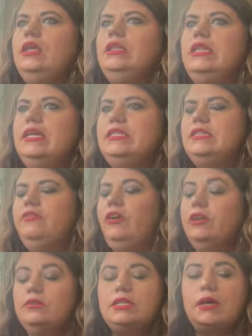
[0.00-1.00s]
this
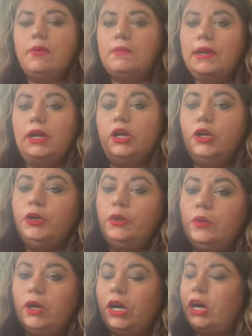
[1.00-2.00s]
follows a woman
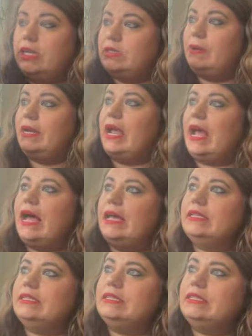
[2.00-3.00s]
who her husband
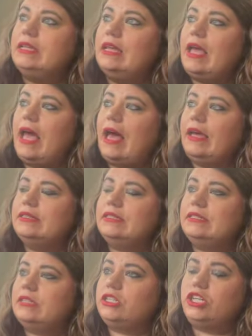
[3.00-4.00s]
has
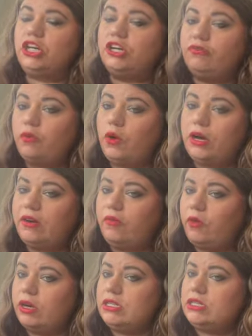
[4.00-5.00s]
asked her for a
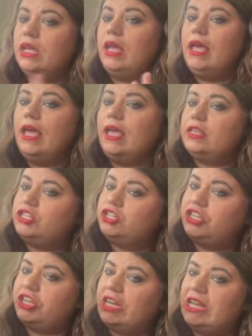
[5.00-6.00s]
divorce. And
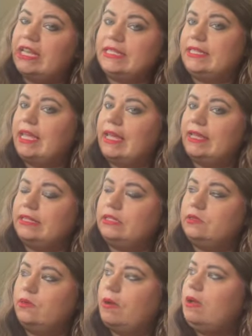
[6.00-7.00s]
she
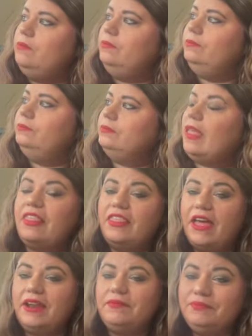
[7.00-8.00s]
says, well,
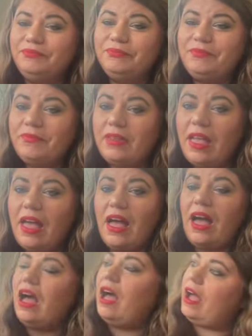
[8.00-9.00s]
then
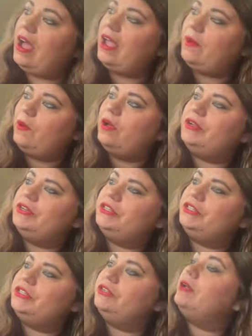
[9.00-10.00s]
I want
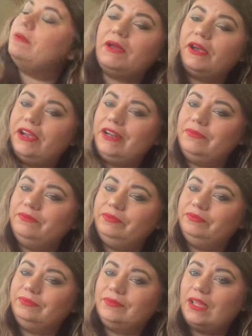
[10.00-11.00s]
to get married
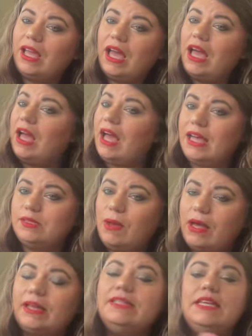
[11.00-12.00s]
as
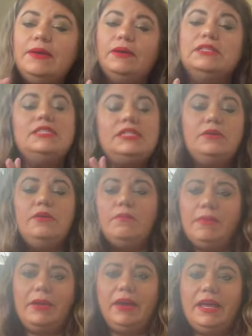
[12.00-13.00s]
well, because he wants to
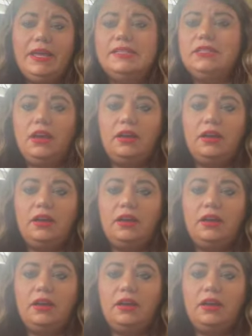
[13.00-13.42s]
marry his